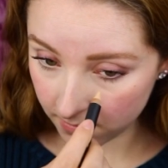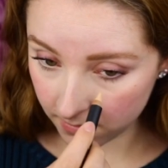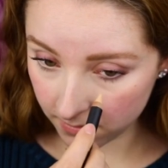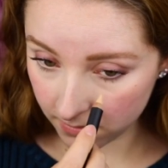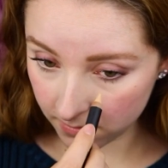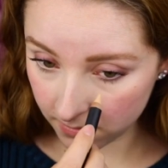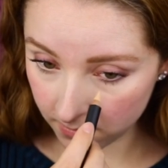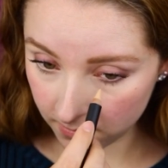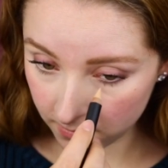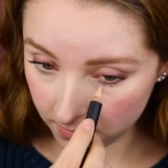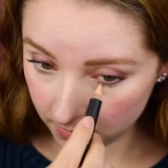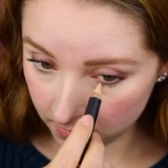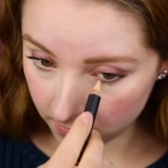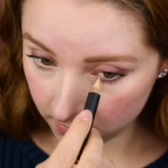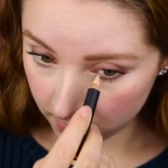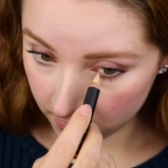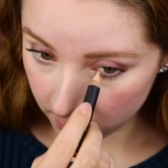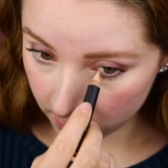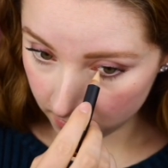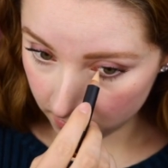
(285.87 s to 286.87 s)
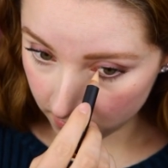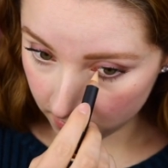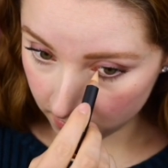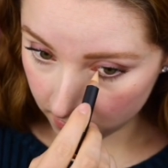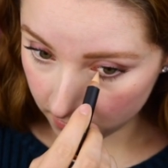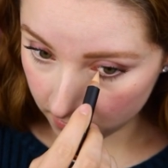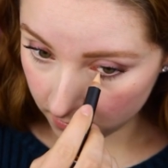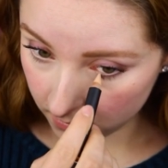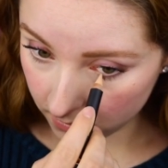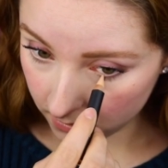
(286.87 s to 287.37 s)

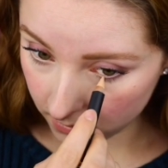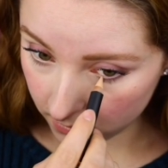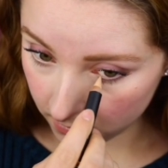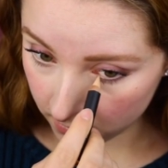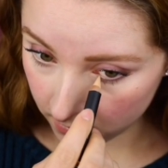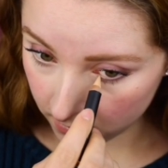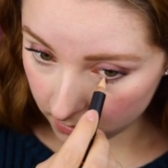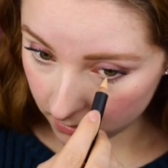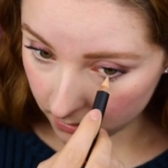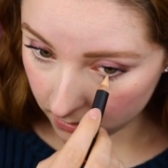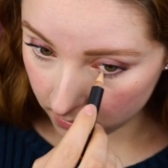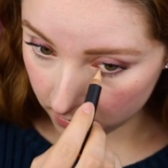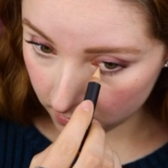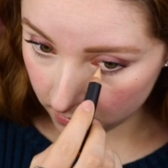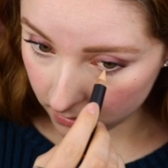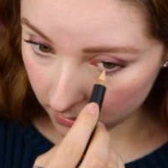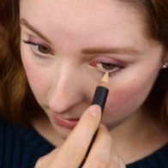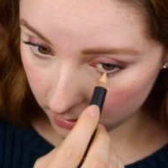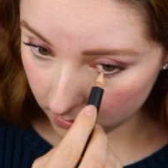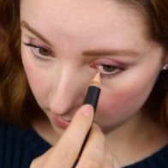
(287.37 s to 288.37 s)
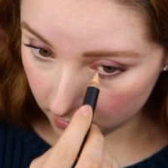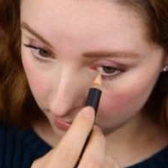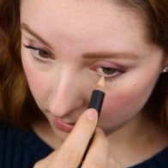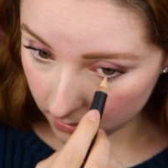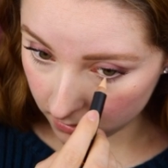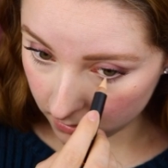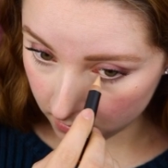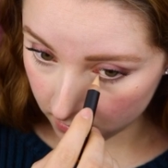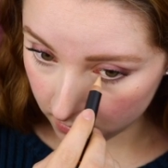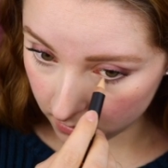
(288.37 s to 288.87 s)

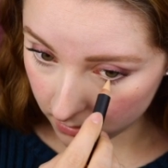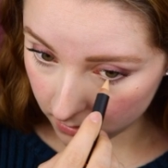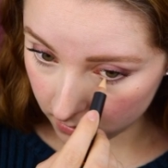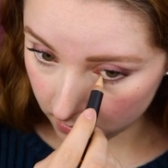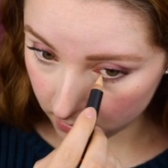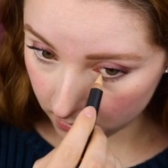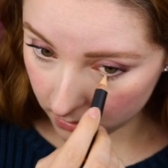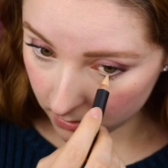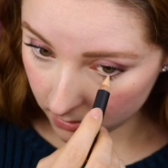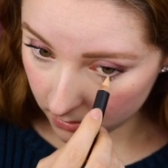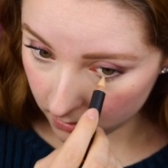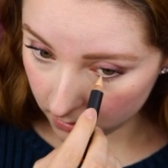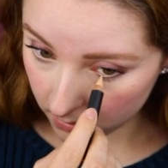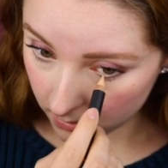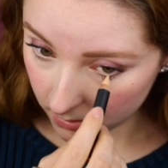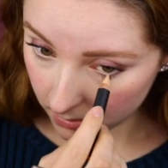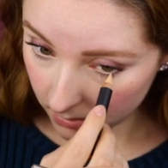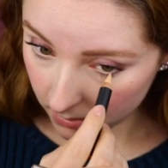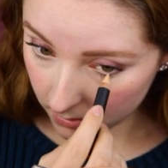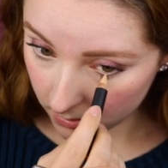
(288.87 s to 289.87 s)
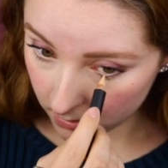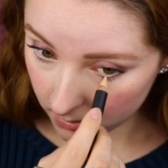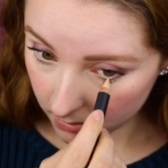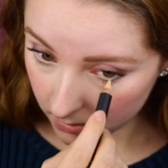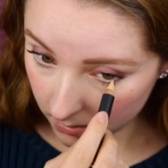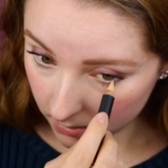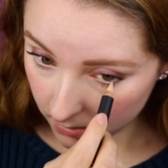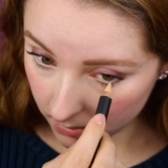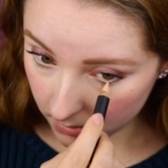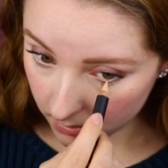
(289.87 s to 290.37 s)

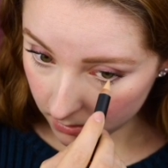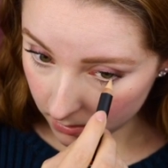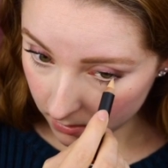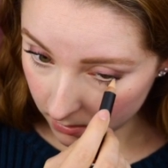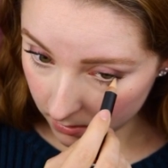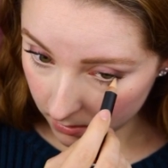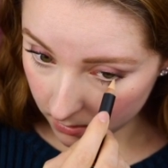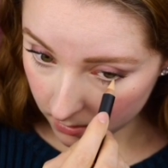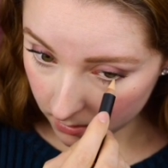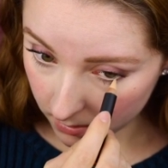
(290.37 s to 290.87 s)
No one is speaking in this clip.